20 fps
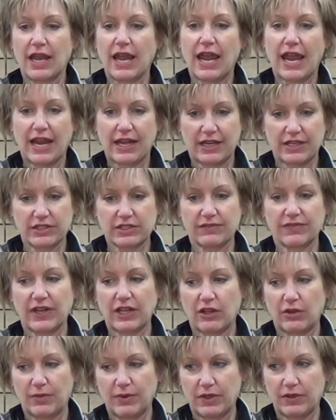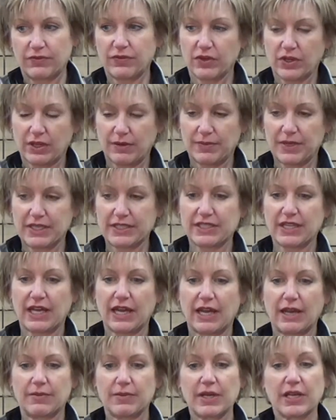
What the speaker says: and is available for a limited time.